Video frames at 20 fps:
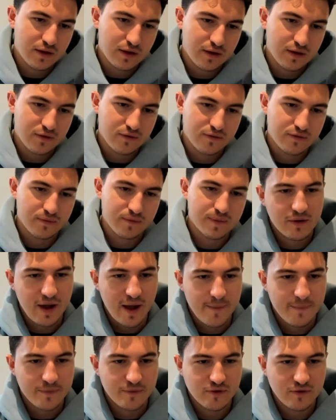it is.
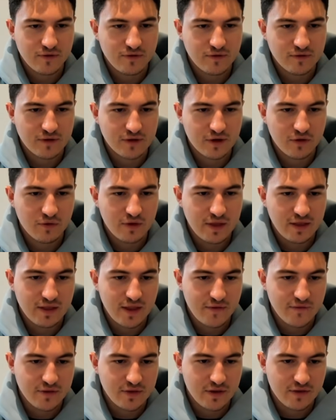Okay, so this is going to really
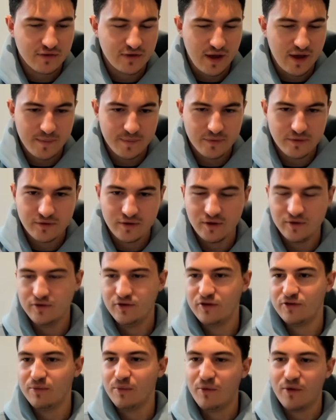level this up to
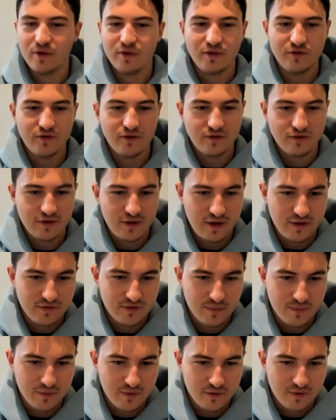just more than just a
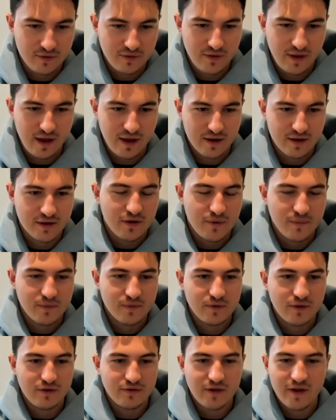simple deck. So
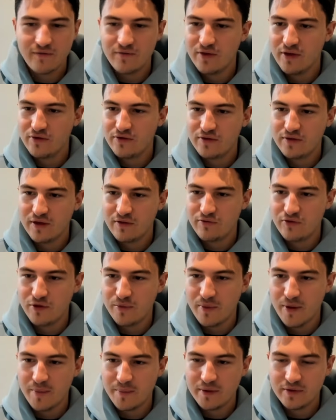let's give this a few
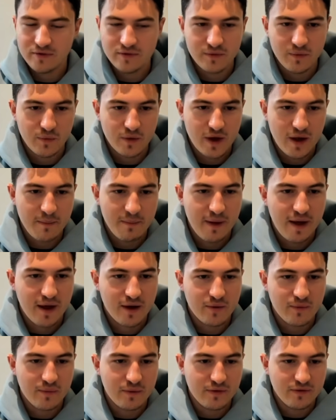moments and we'll come
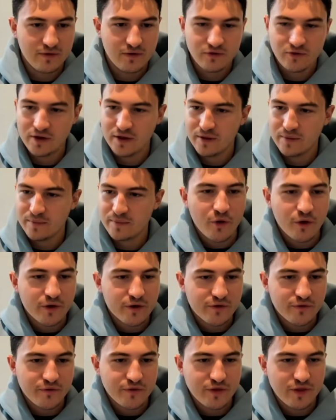back once it's ready. So in
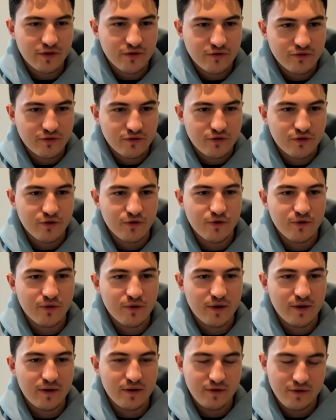order for this
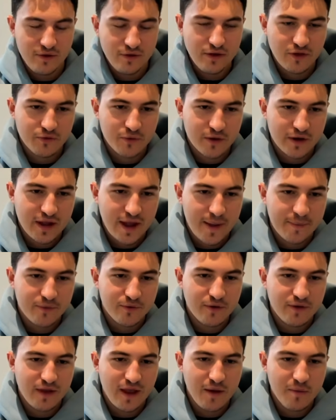to do this, we're going to have
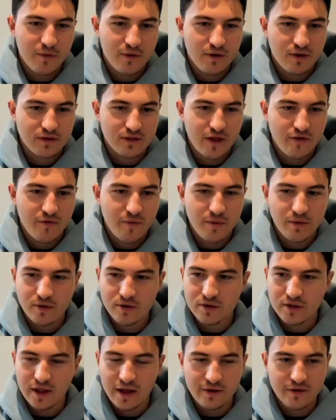to enable Lovable
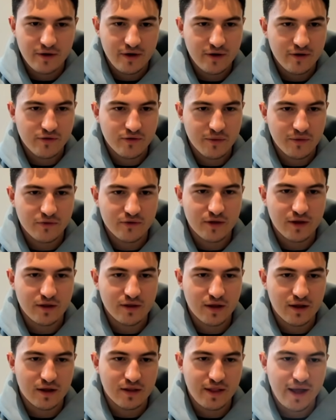Cloud here. So we're just going to click